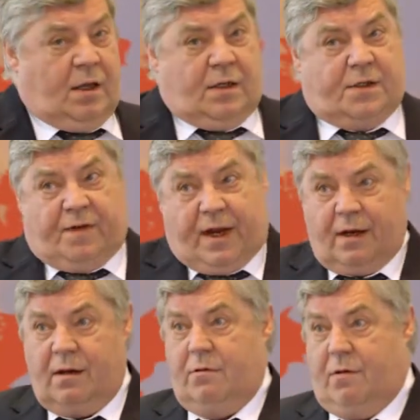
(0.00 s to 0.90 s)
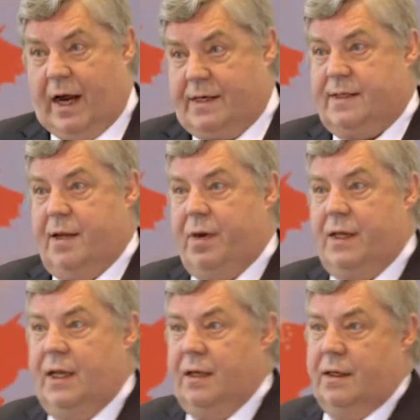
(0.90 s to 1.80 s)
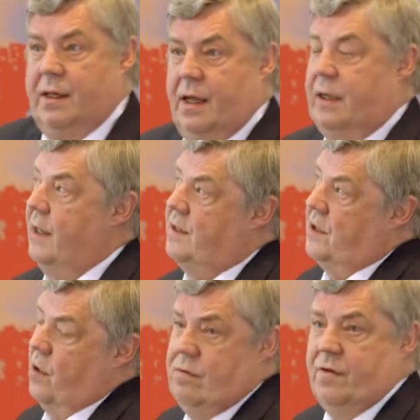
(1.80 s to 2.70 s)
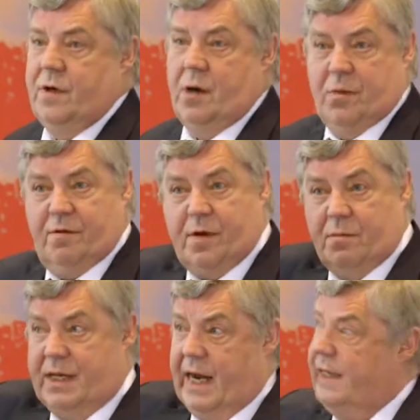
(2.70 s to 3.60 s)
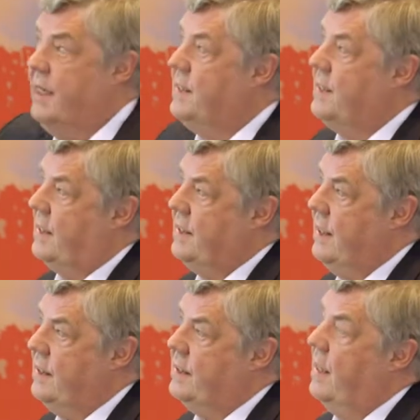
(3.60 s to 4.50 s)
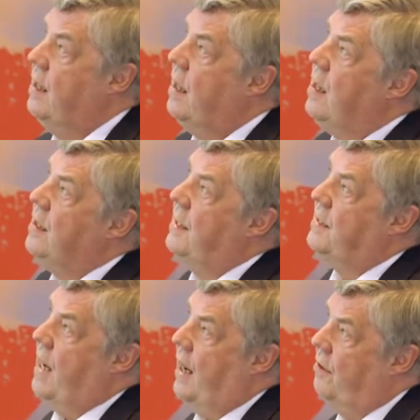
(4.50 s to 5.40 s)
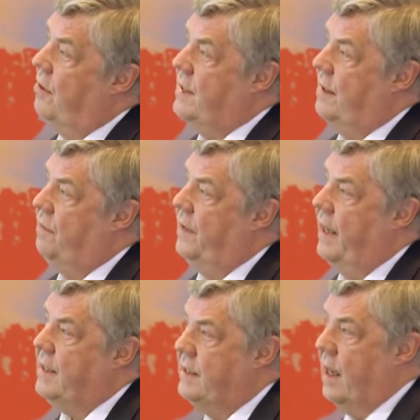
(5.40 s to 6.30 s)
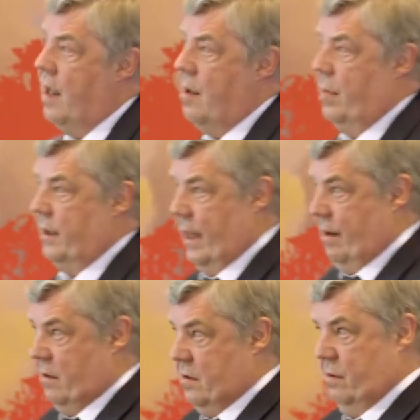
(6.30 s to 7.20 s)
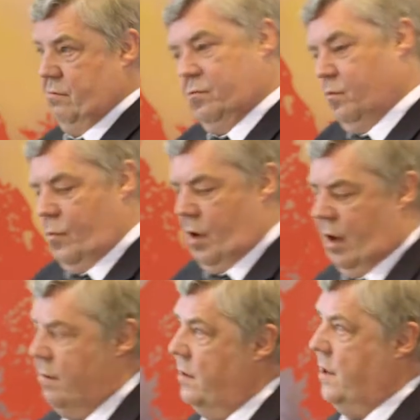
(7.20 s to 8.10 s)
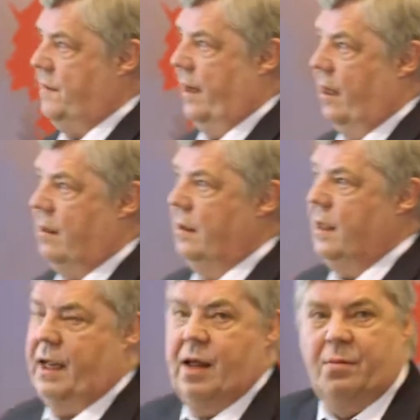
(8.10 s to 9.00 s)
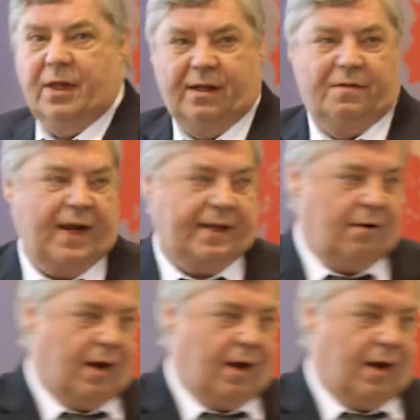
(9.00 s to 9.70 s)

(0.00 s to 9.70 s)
spherical cracks typically. Yeah? It's a known phenomenon from the 1960s, yeah? These hydrogen flakes, but they are almost spherical, but in fact they